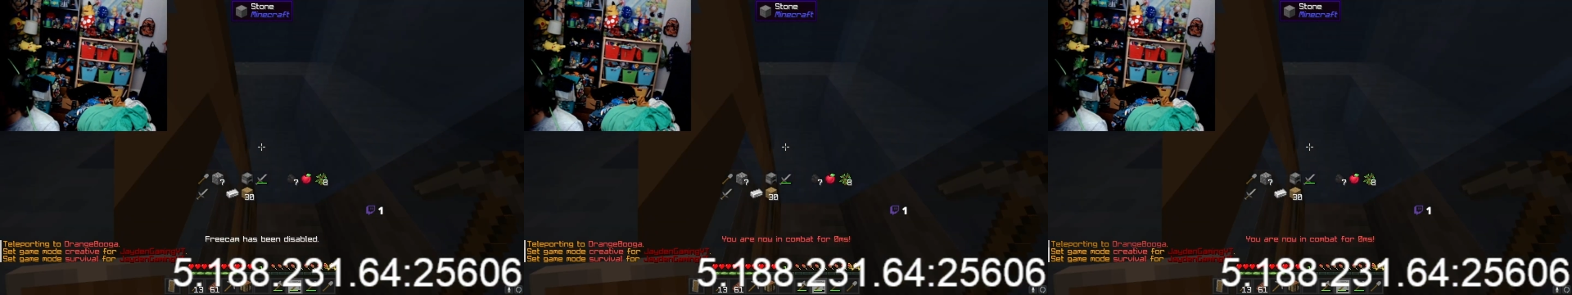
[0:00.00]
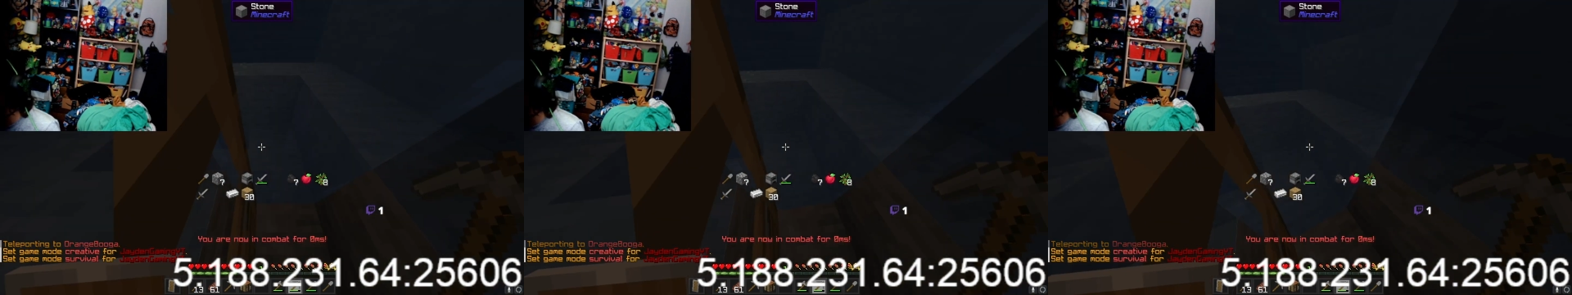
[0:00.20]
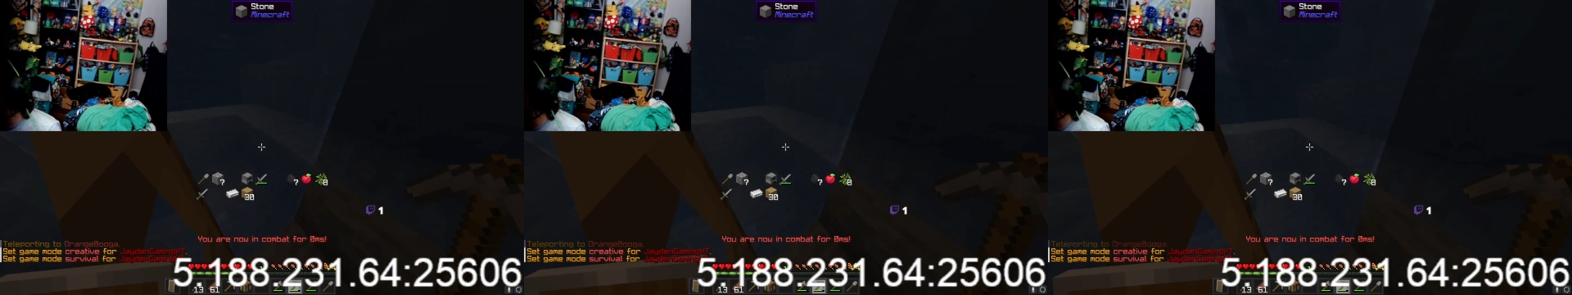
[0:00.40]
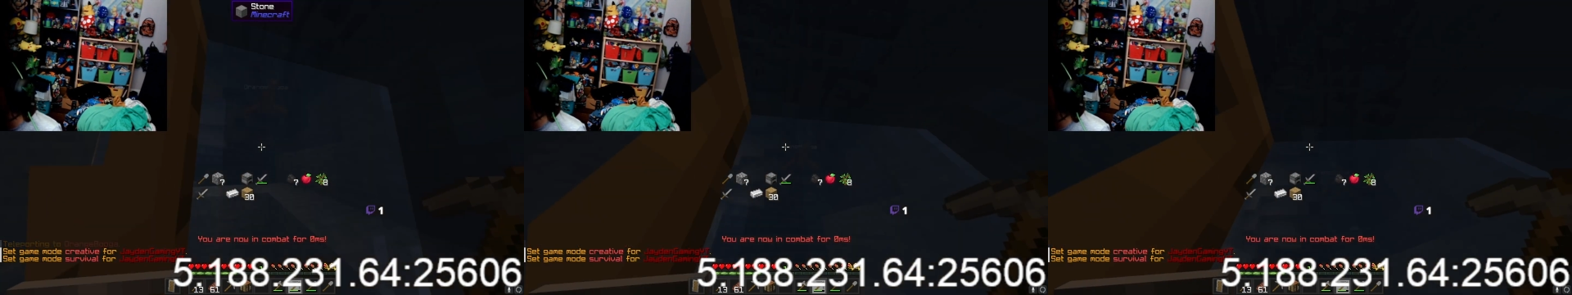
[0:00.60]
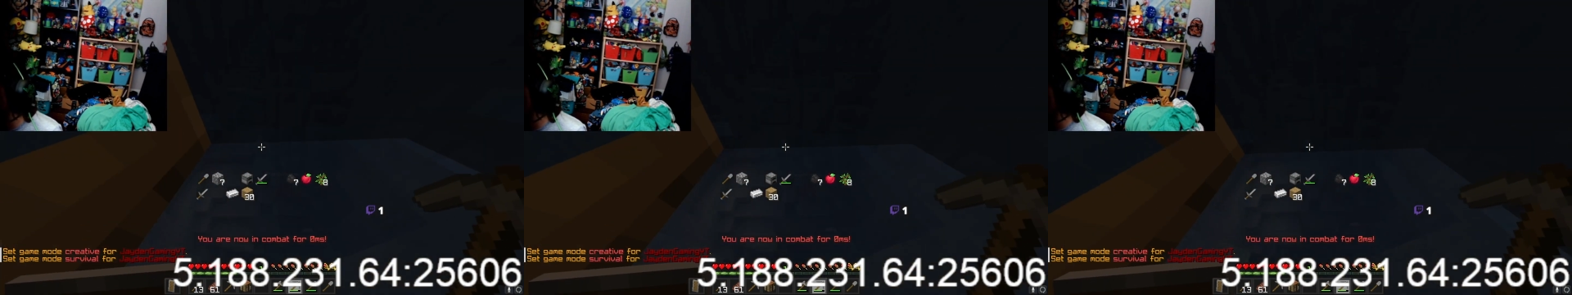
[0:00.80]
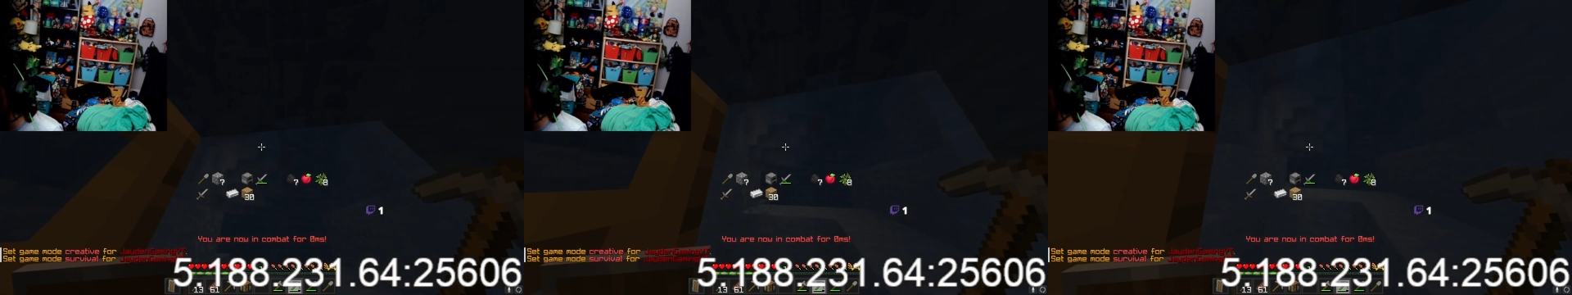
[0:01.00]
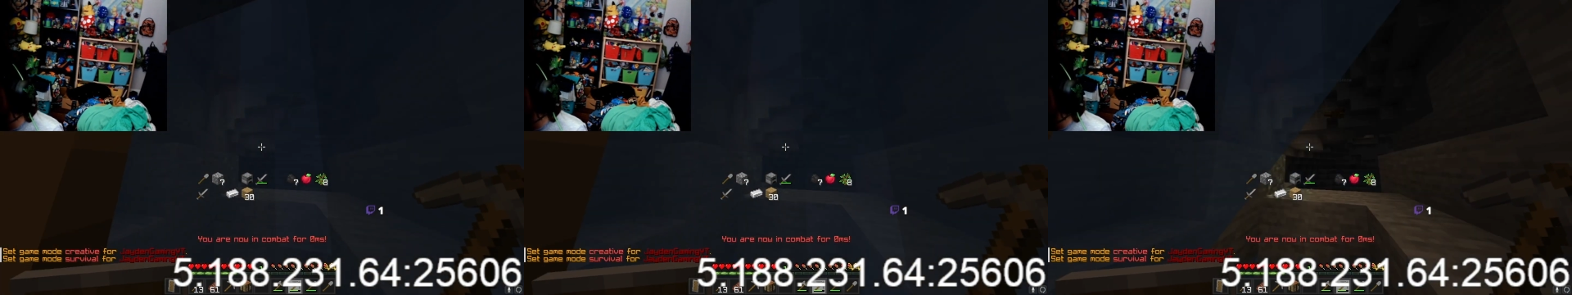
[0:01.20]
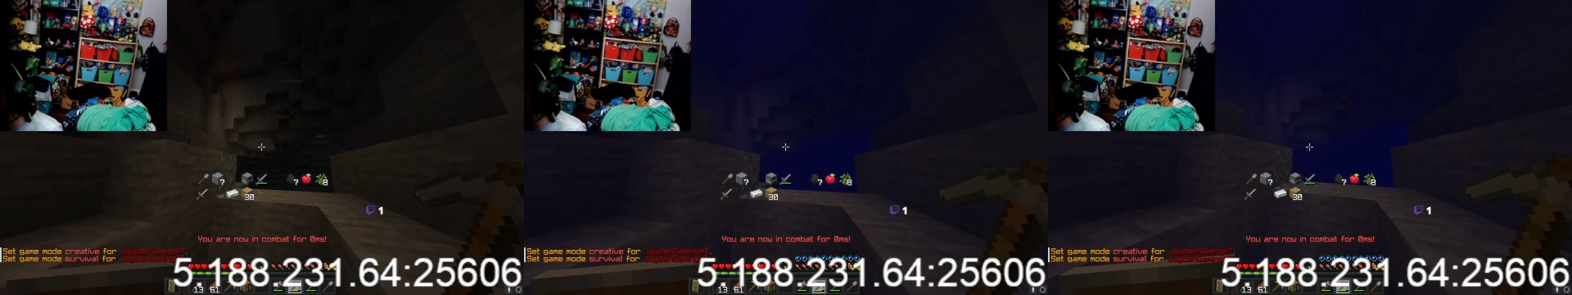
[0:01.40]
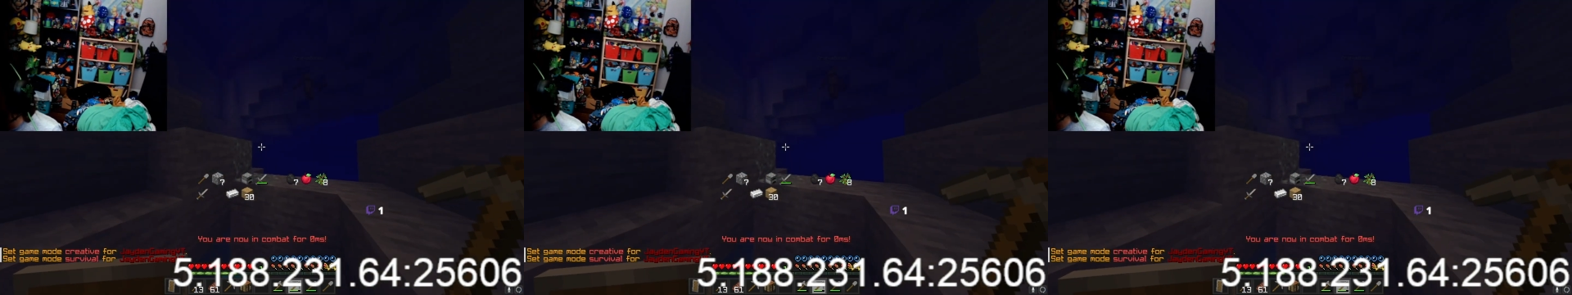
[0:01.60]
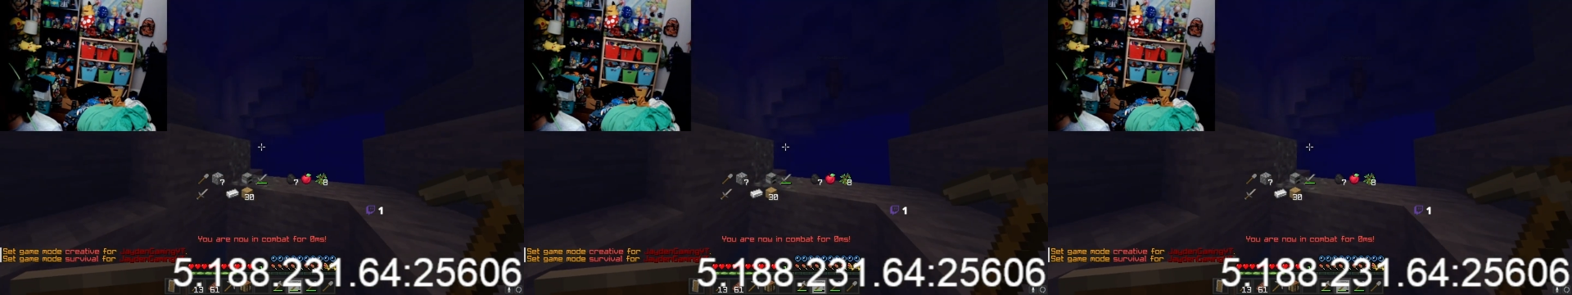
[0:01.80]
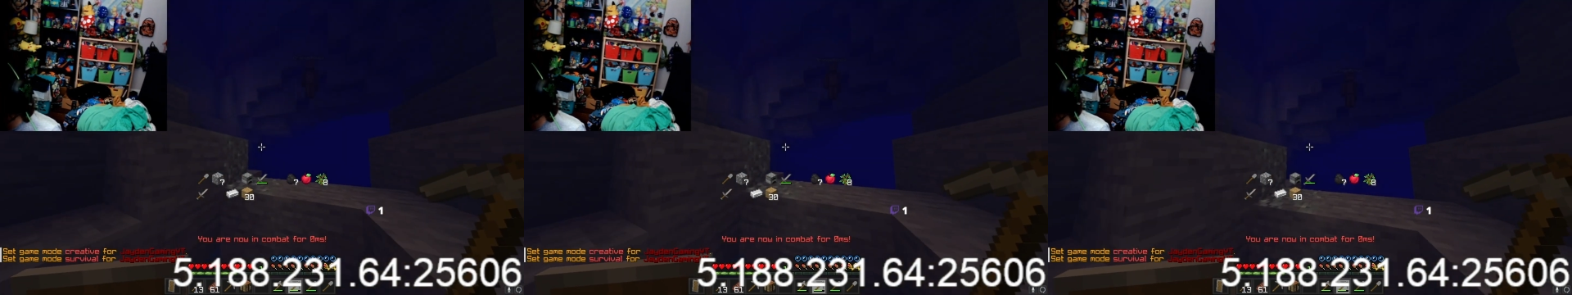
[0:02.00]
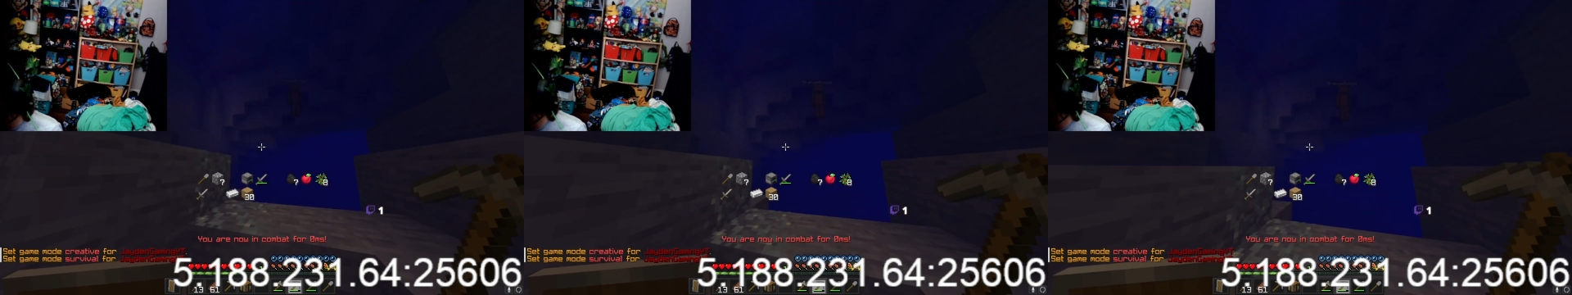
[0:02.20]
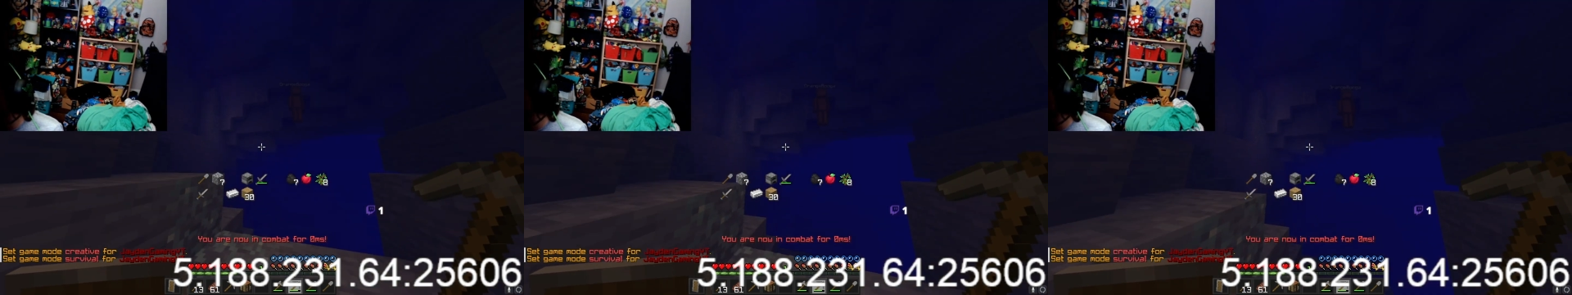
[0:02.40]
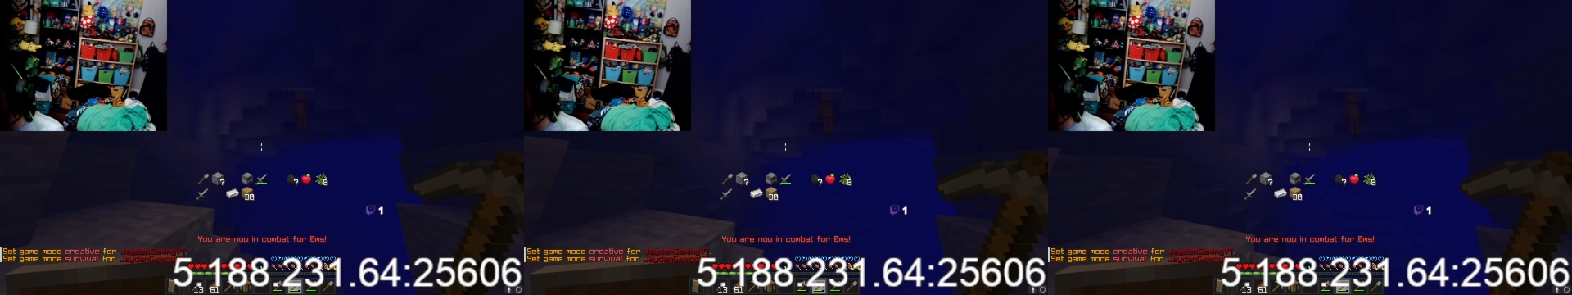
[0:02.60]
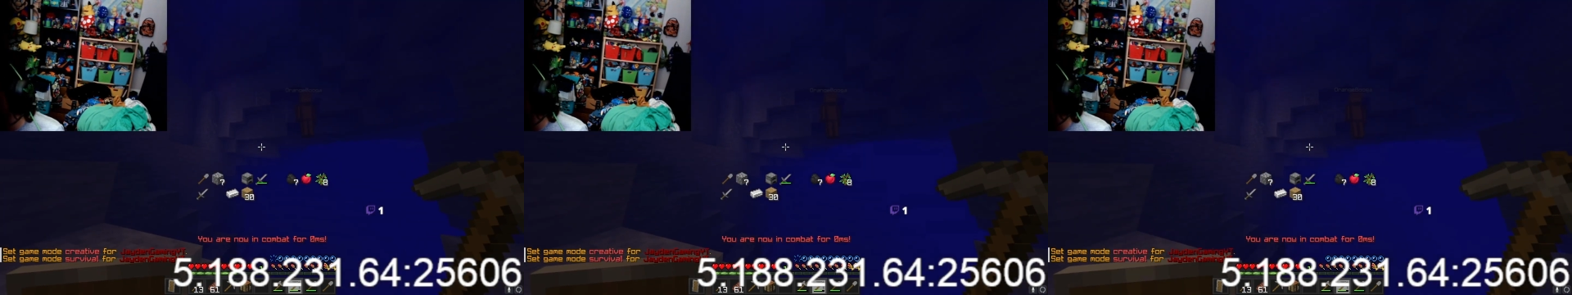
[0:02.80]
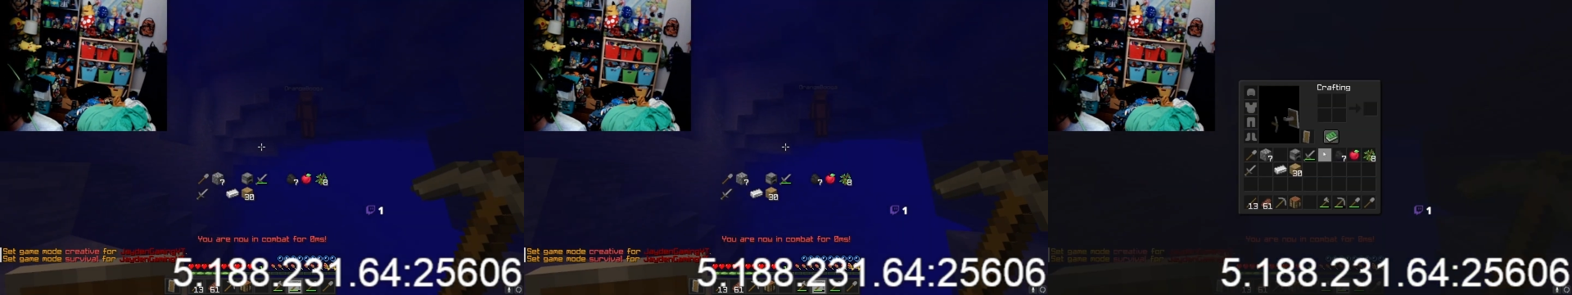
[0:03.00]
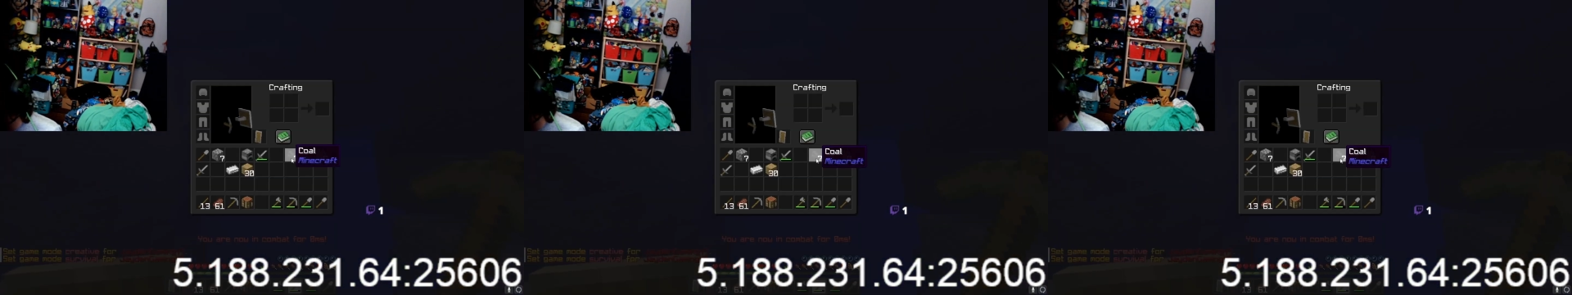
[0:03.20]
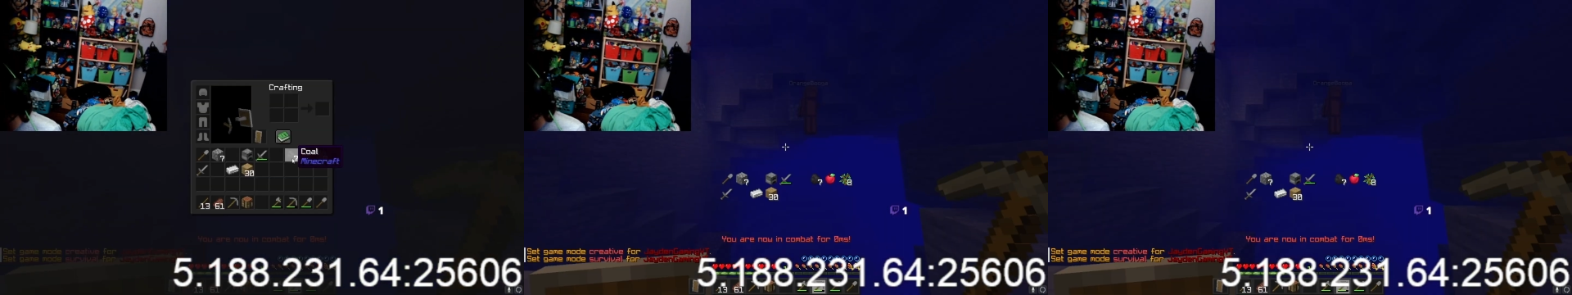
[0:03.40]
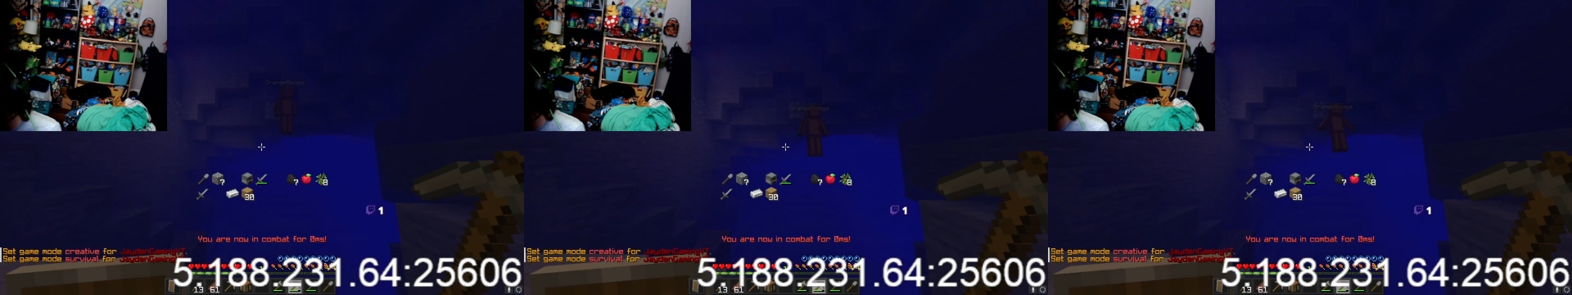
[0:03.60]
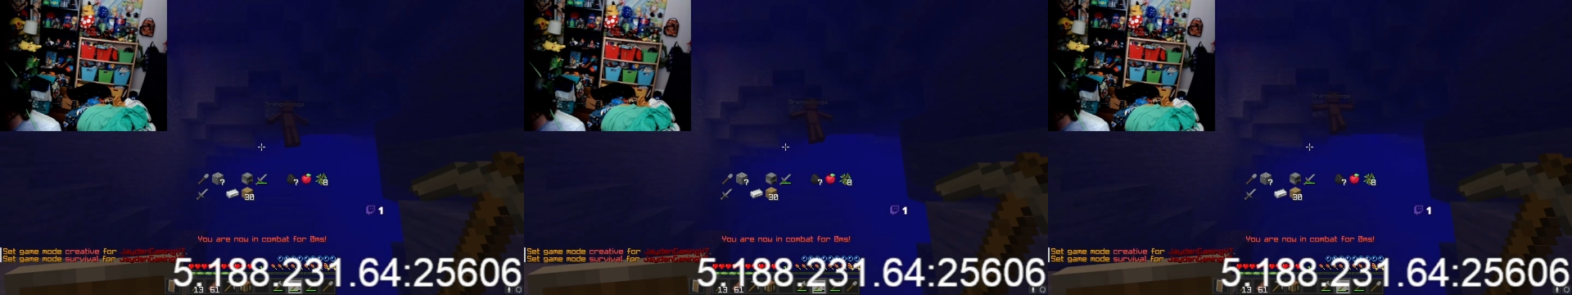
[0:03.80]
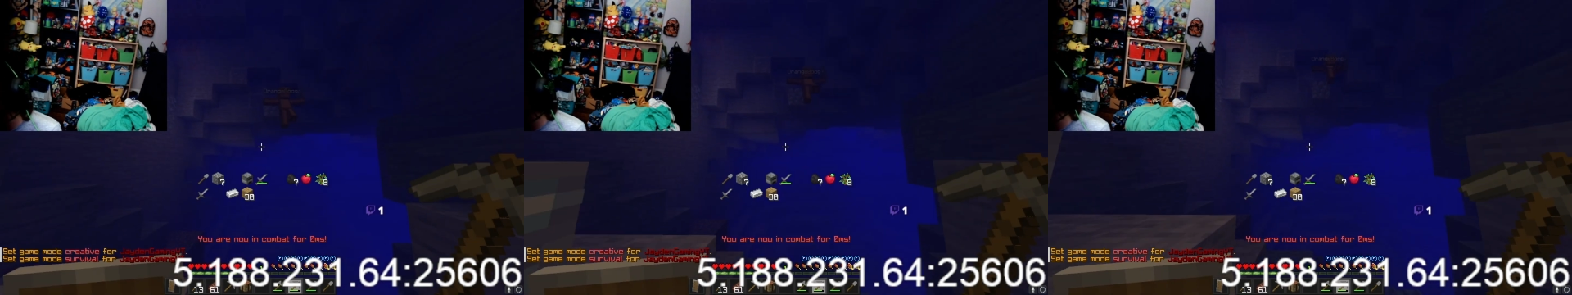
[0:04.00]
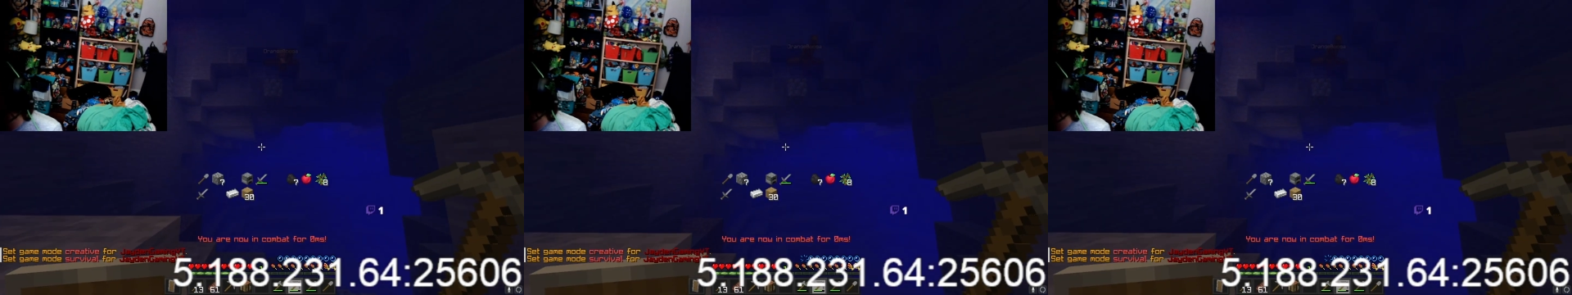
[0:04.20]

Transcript: [unreadable: no face in view]